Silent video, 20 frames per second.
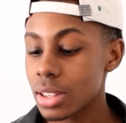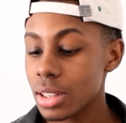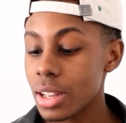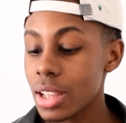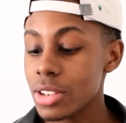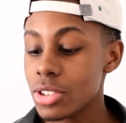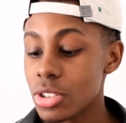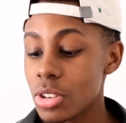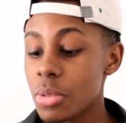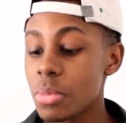
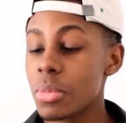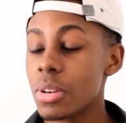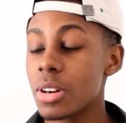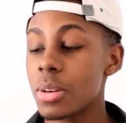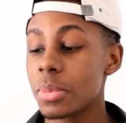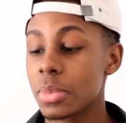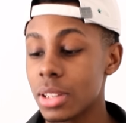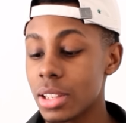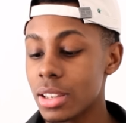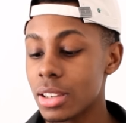let your
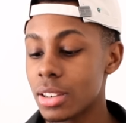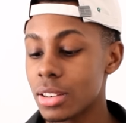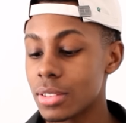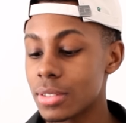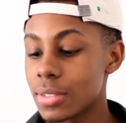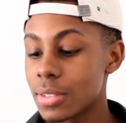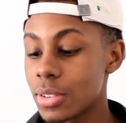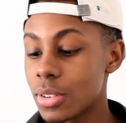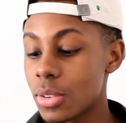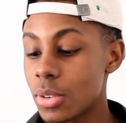mom live
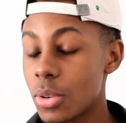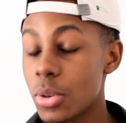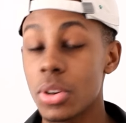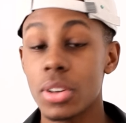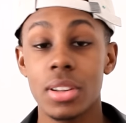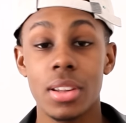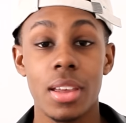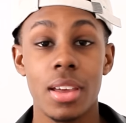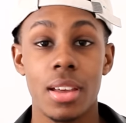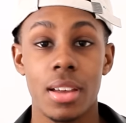
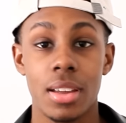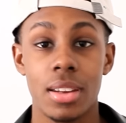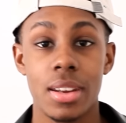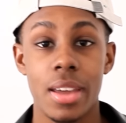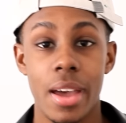or let her